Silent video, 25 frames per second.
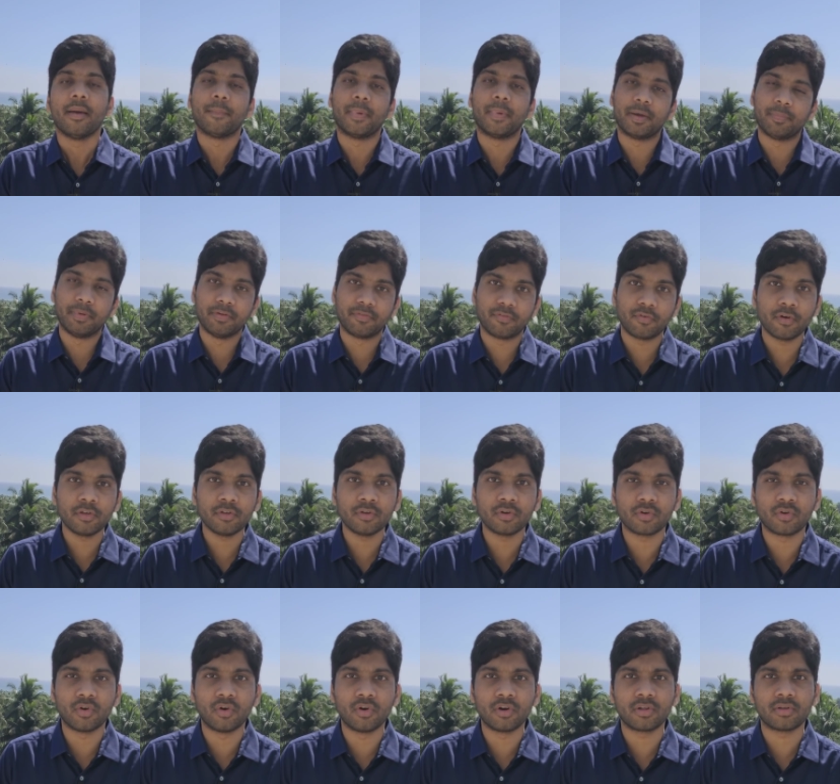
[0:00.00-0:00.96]
But before
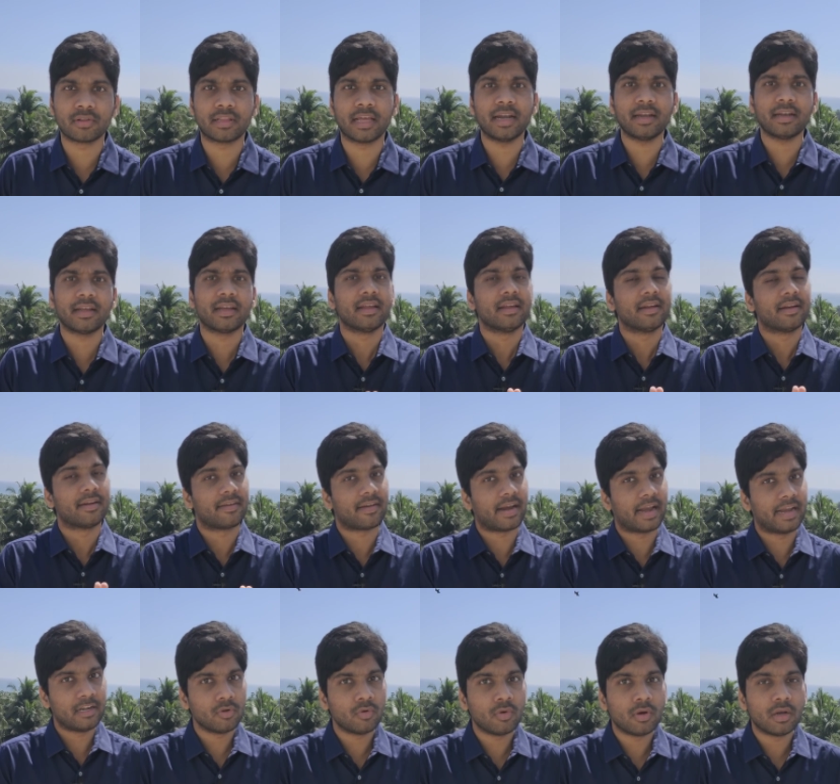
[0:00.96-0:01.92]
you go to that,
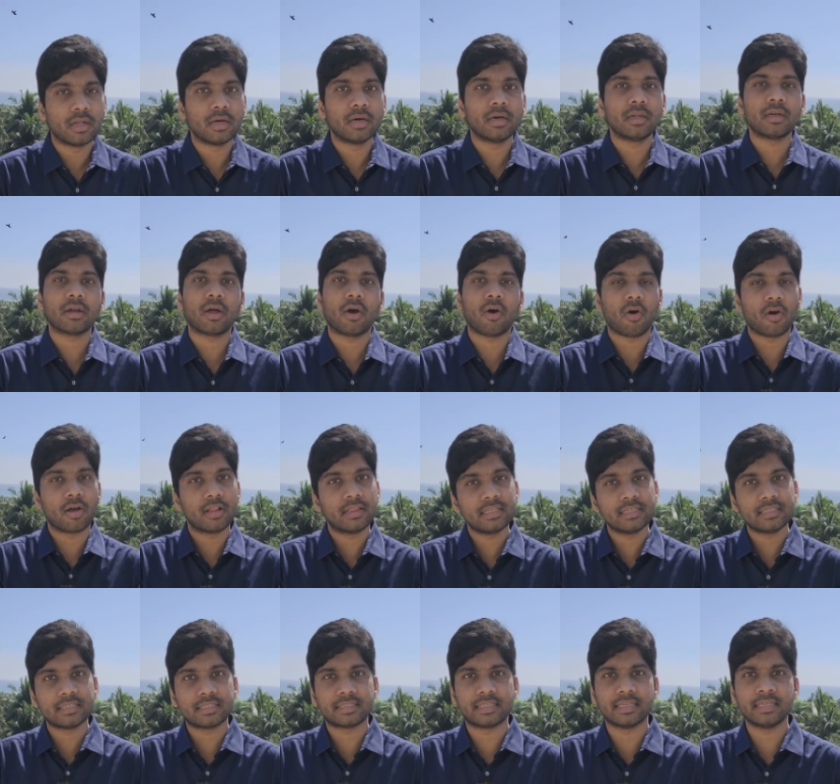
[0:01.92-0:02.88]
try to learn all
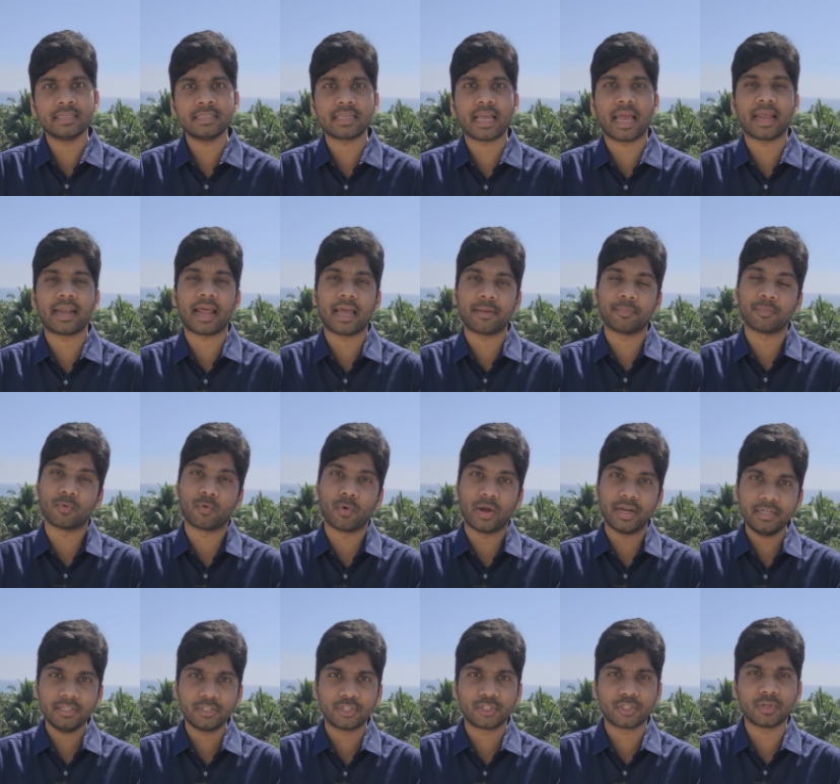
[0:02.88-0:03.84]
these things, and I'm
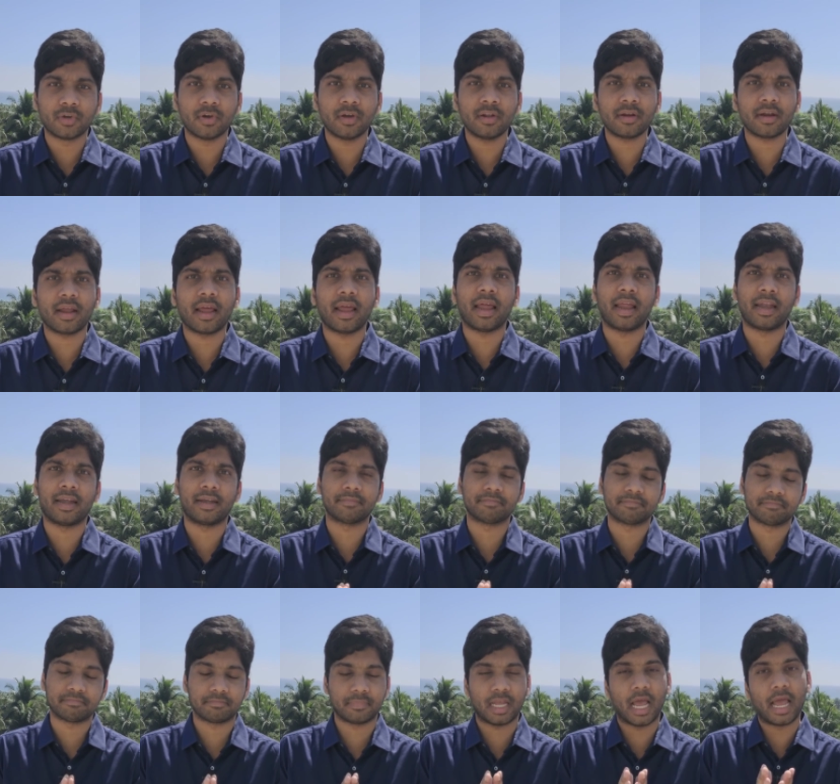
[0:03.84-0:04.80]
quite sure
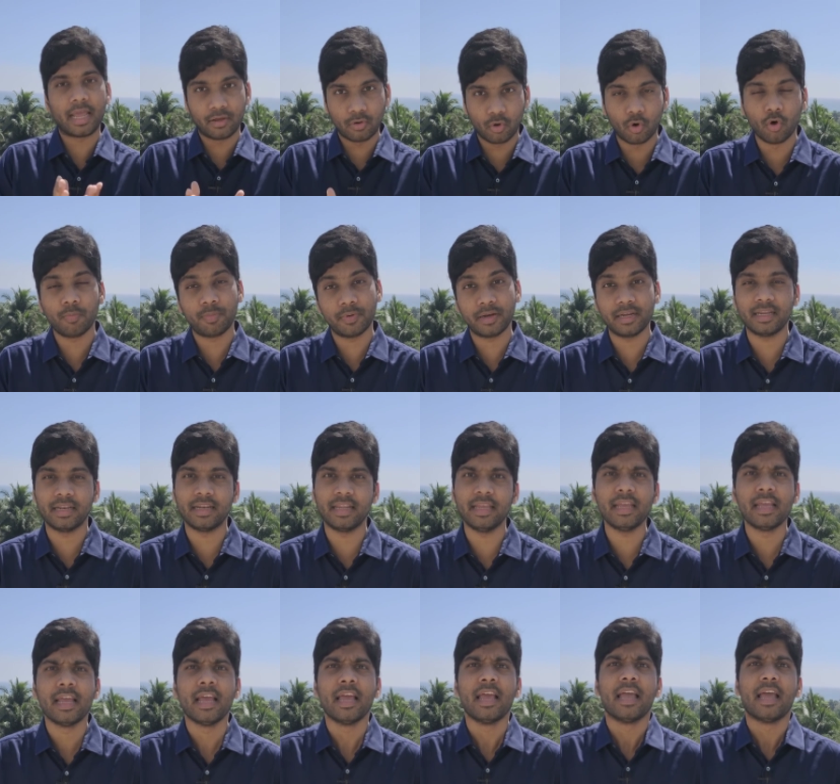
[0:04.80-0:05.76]
and I hope
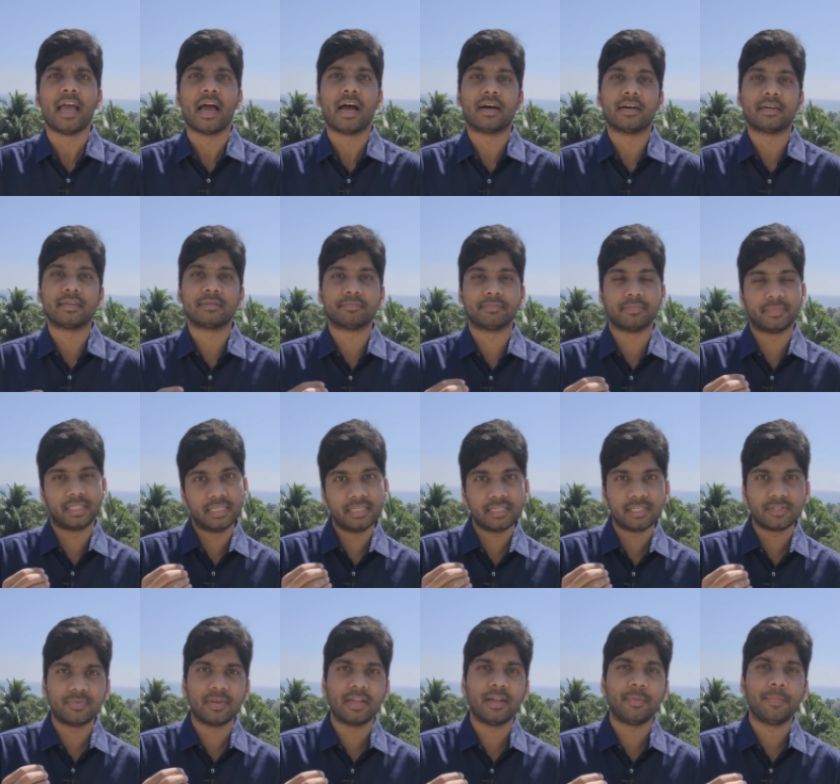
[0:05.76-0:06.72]
really
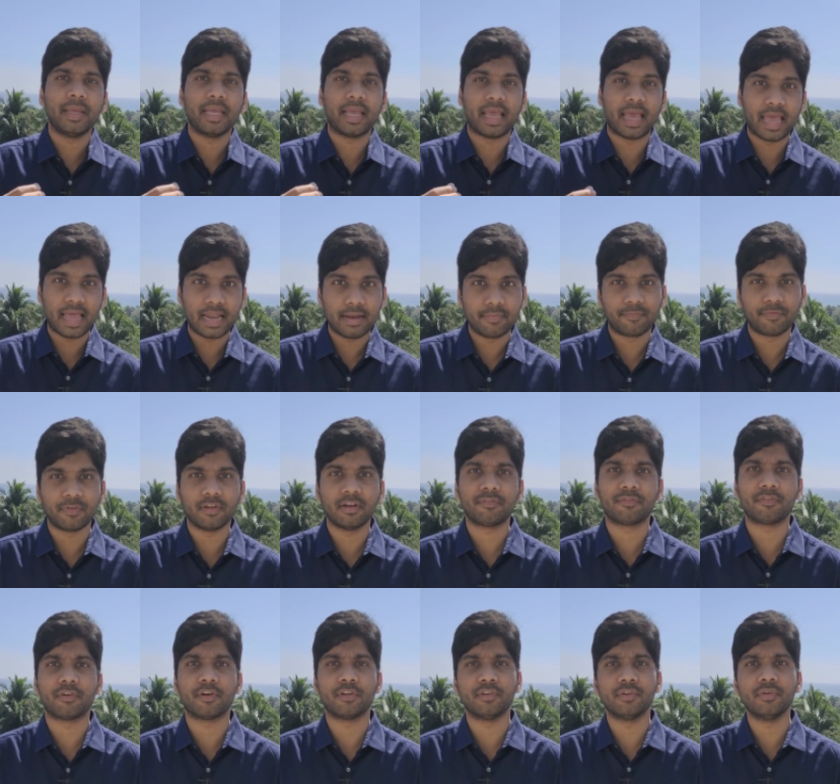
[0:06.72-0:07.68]
these will be
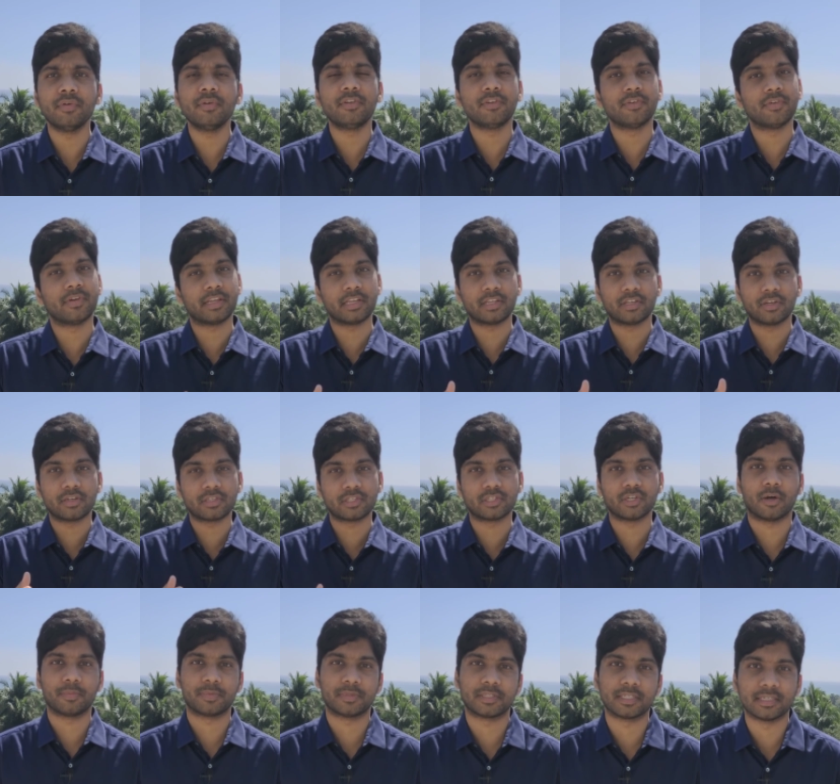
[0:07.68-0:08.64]
helpful for you during your
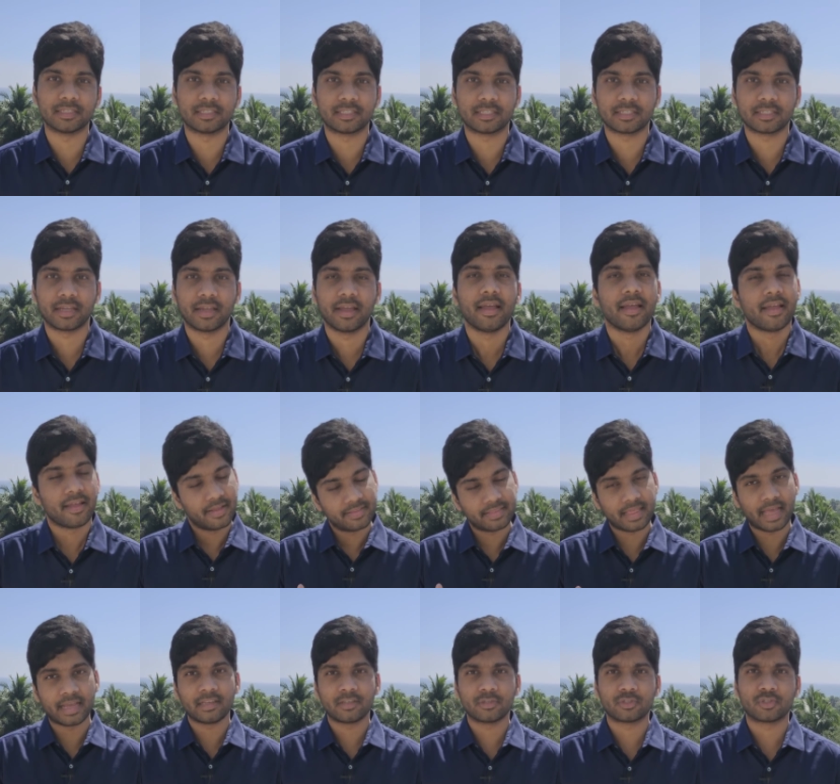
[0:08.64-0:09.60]
job search.
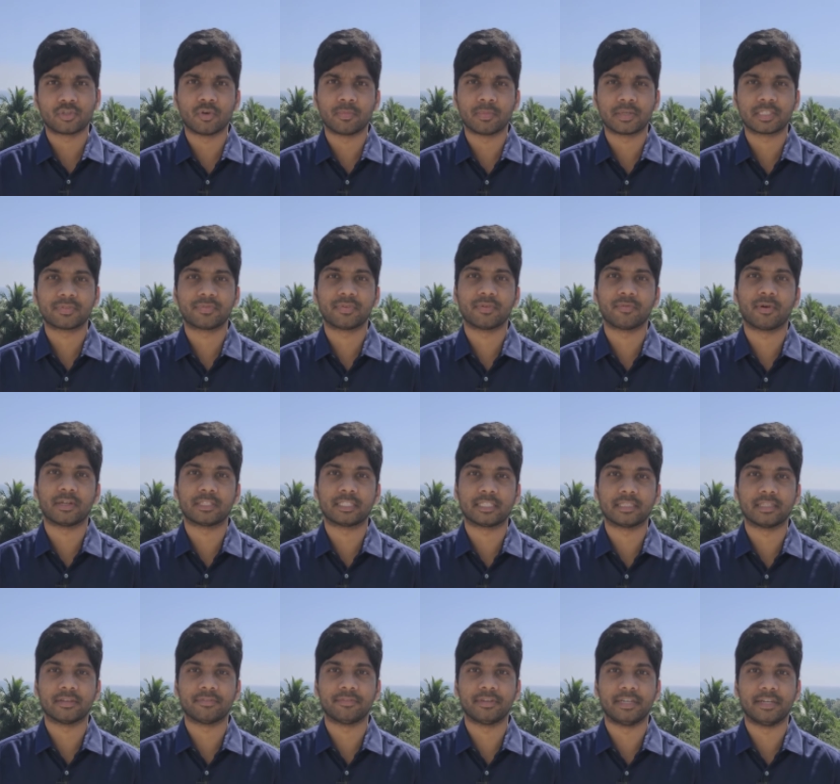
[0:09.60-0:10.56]
Thank you so much for
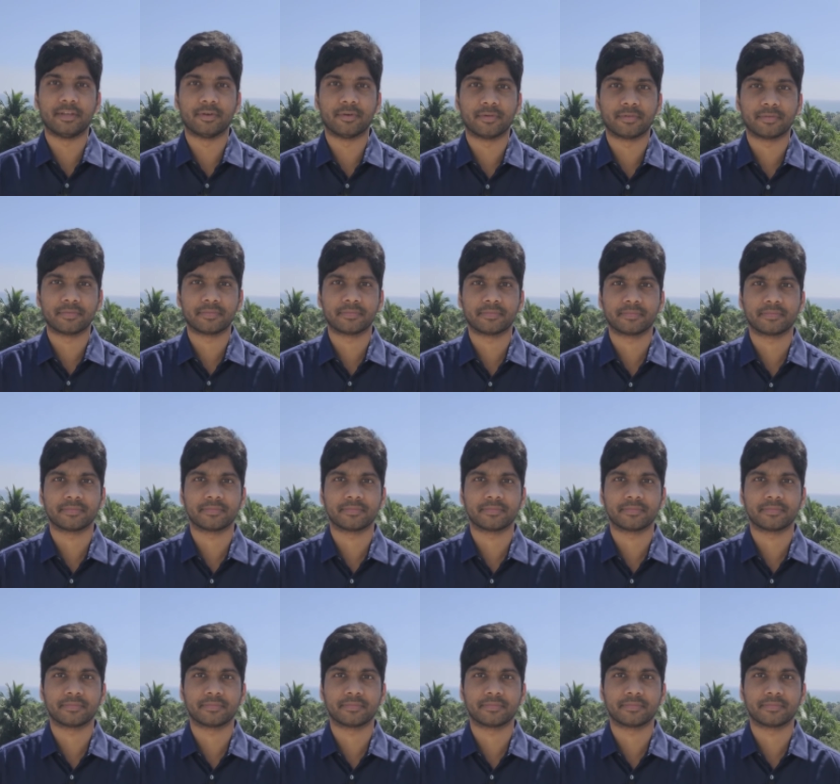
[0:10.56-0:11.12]
watching the video.